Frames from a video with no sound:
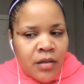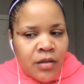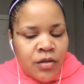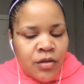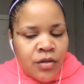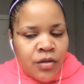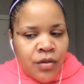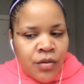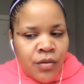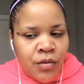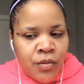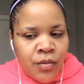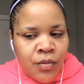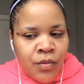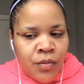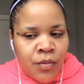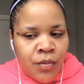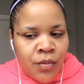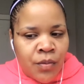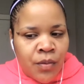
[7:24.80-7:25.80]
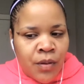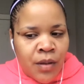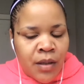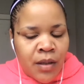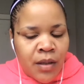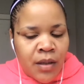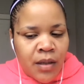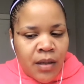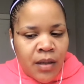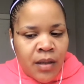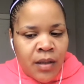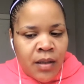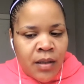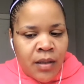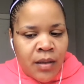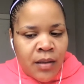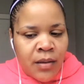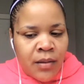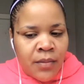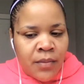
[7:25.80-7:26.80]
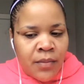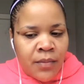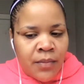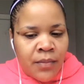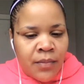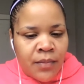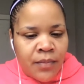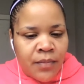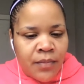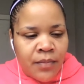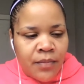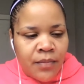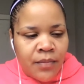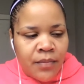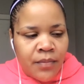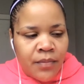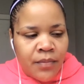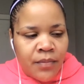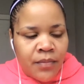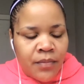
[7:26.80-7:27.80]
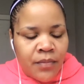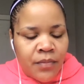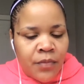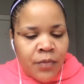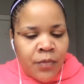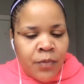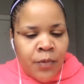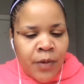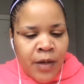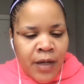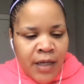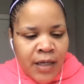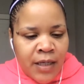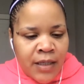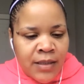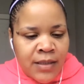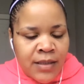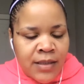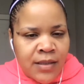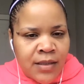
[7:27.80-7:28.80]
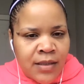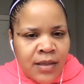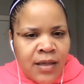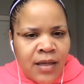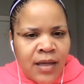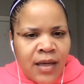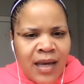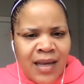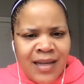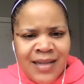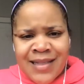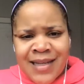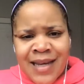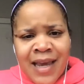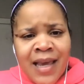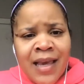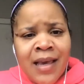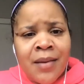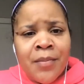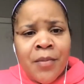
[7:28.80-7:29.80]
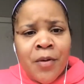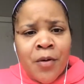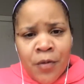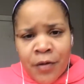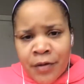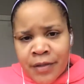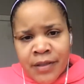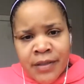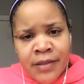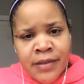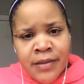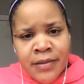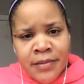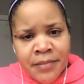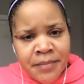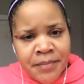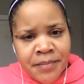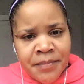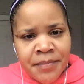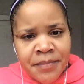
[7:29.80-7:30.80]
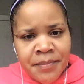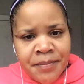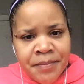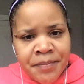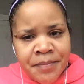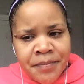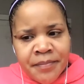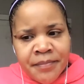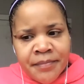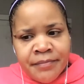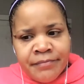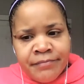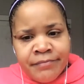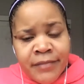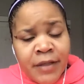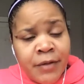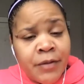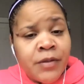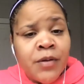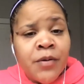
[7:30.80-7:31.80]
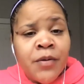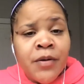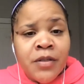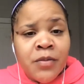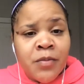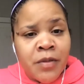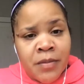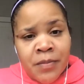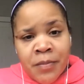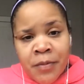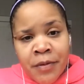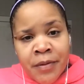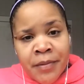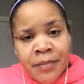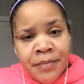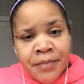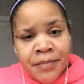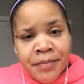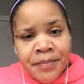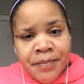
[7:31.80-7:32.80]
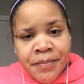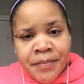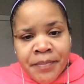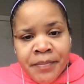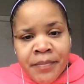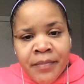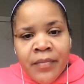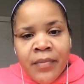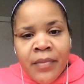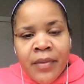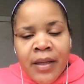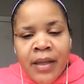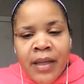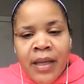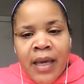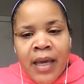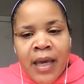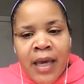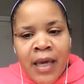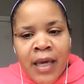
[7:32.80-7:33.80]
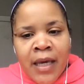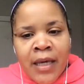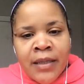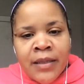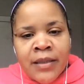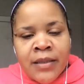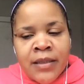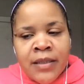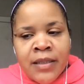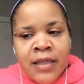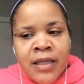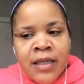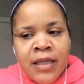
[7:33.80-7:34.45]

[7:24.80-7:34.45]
to um, raise and tame horses. He was a horse whisperer. And